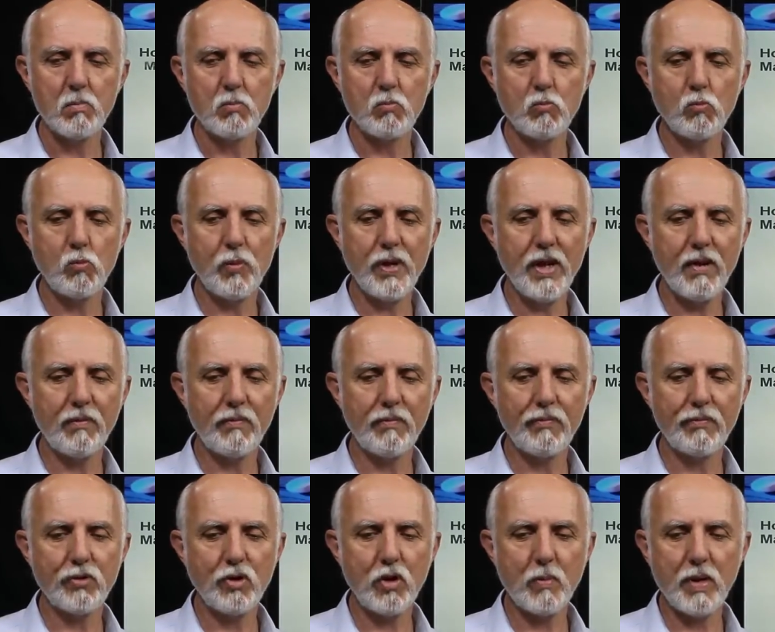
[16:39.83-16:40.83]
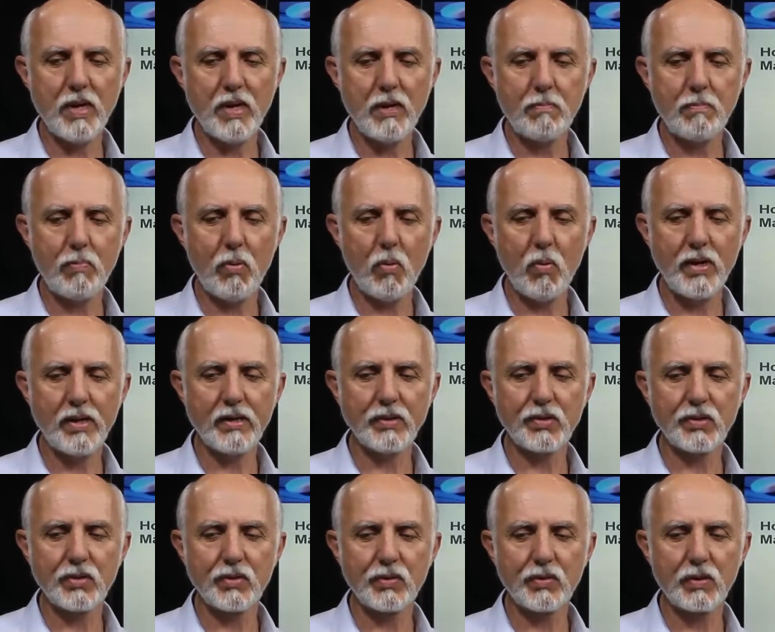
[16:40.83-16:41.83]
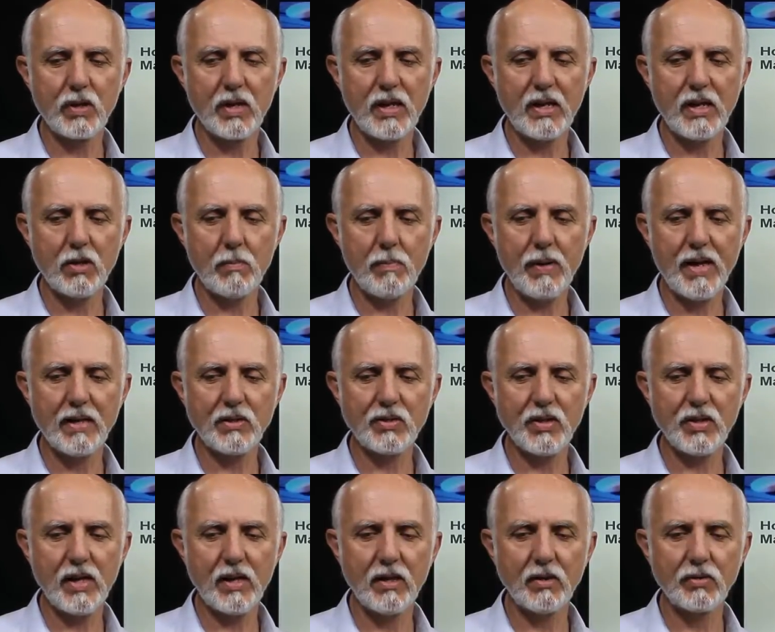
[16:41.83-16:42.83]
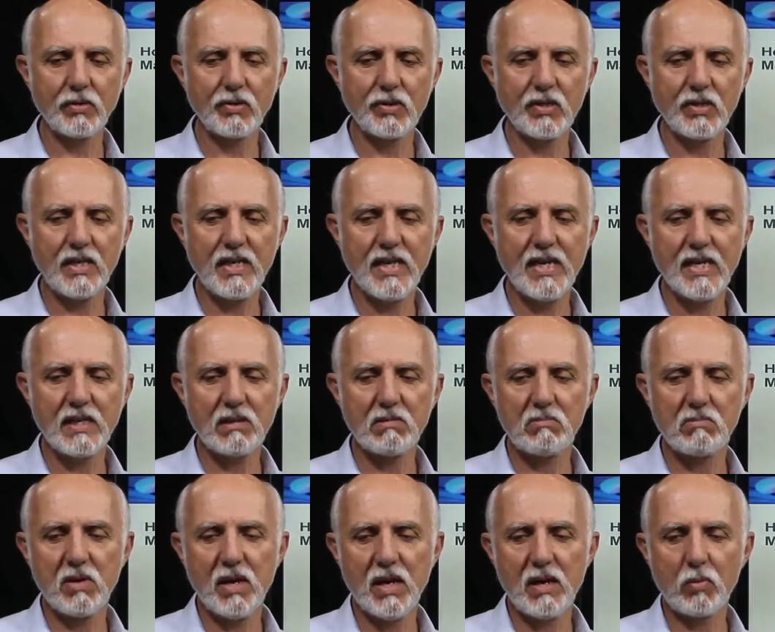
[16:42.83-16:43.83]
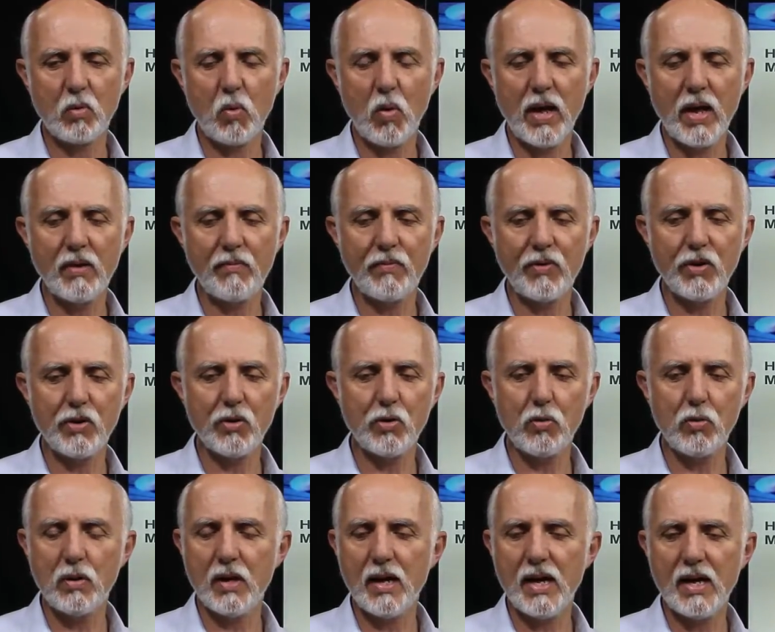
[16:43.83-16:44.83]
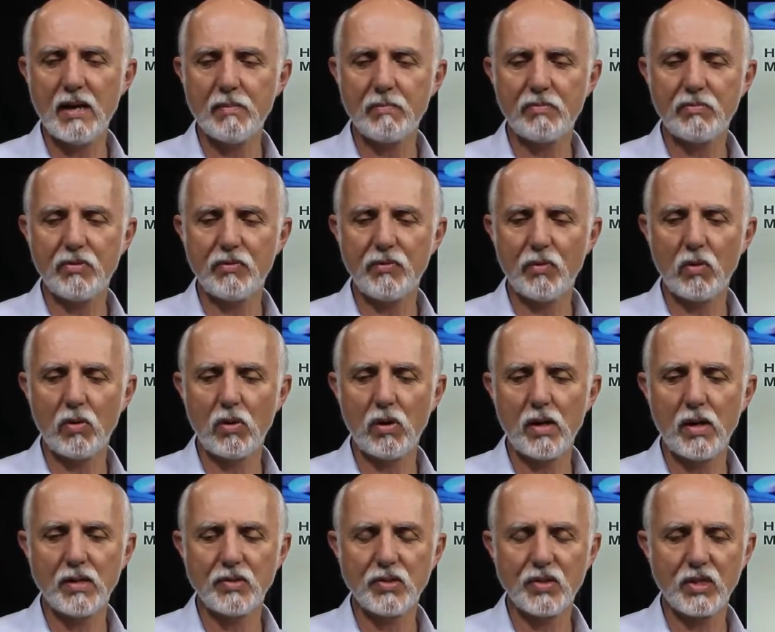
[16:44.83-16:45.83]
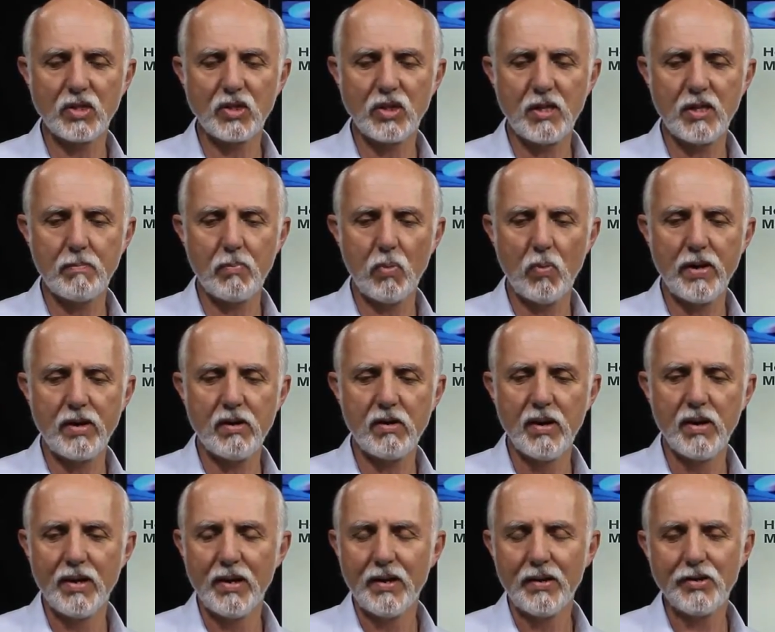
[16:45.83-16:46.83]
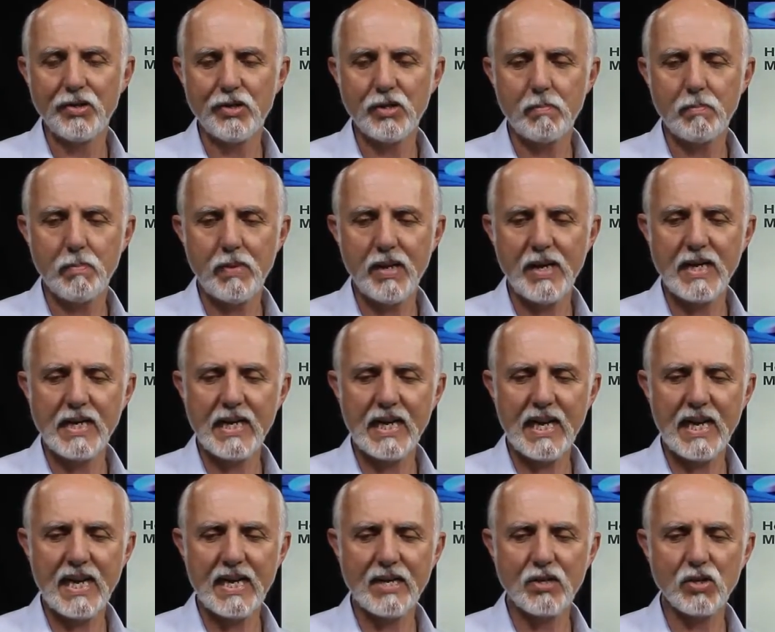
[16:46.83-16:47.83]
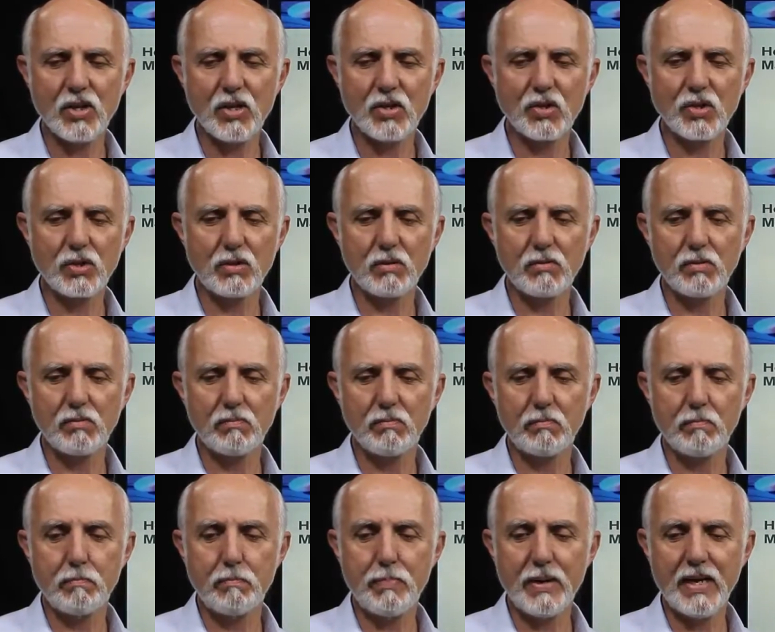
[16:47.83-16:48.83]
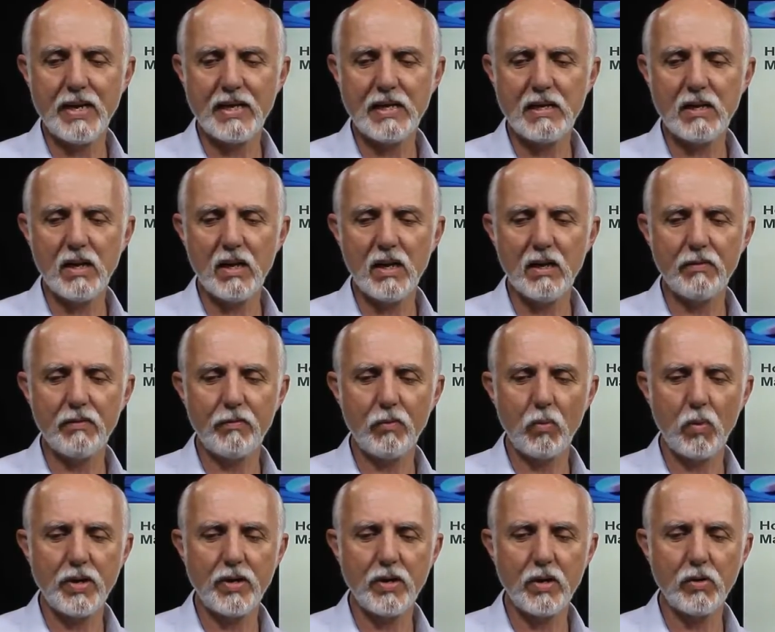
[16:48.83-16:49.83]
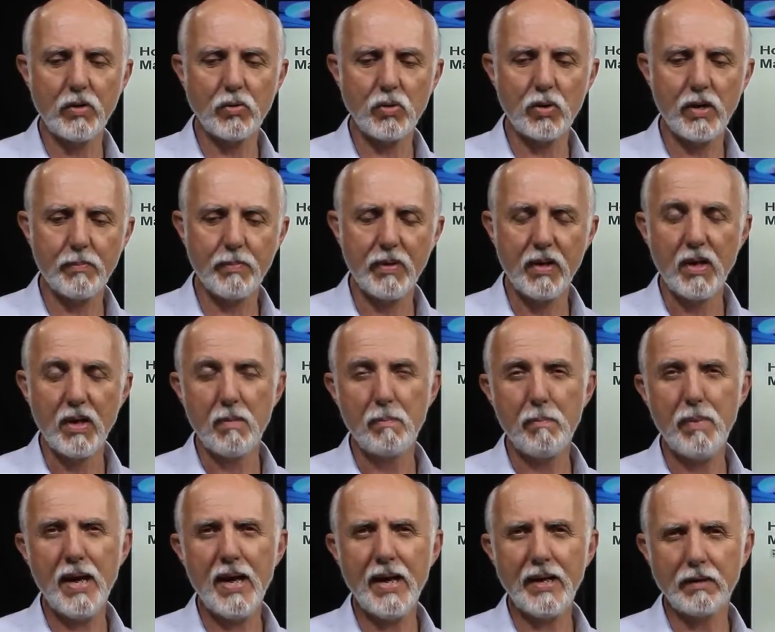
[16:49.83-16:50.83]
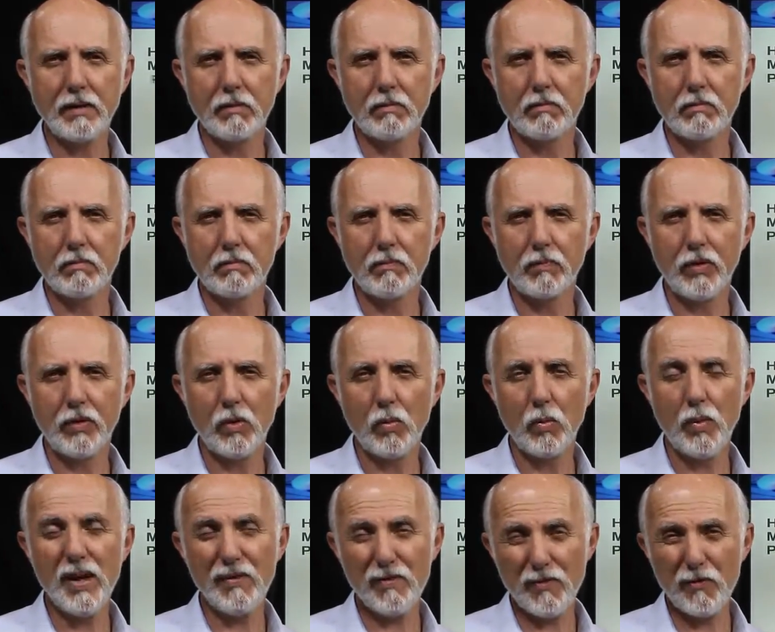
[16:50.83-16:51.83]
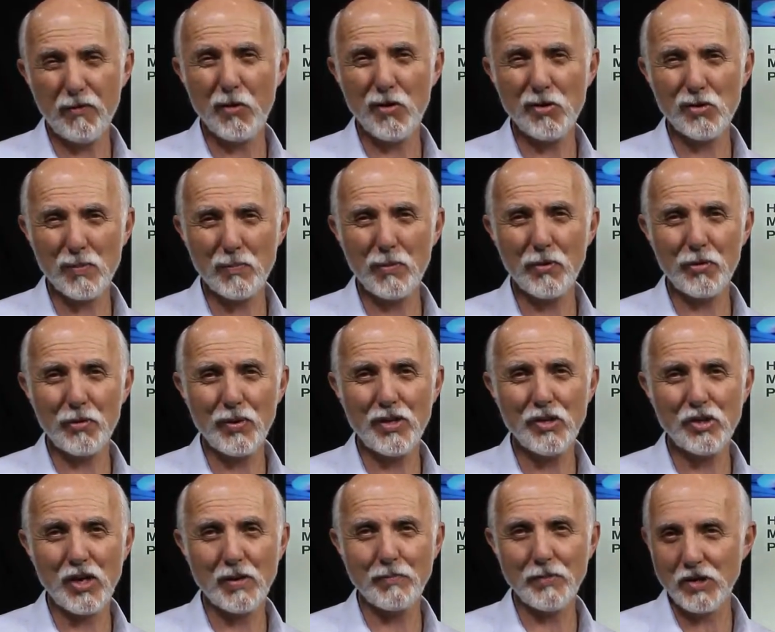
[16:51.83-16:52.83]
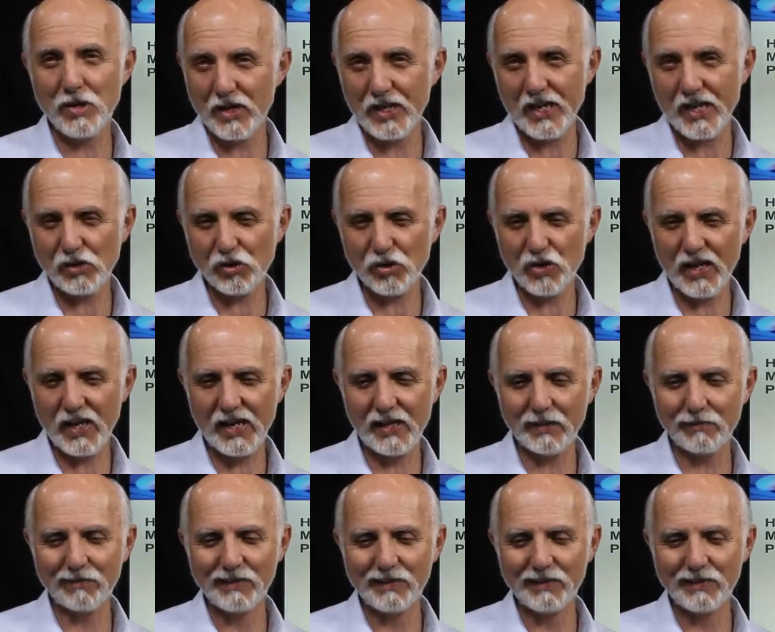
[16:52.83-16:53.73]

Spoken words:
We have too many points in the pass out seat, quite a few for a 16 pointer to make a just bid of 1 no trump. But we have a 4-3-3 shape. Did you catch that?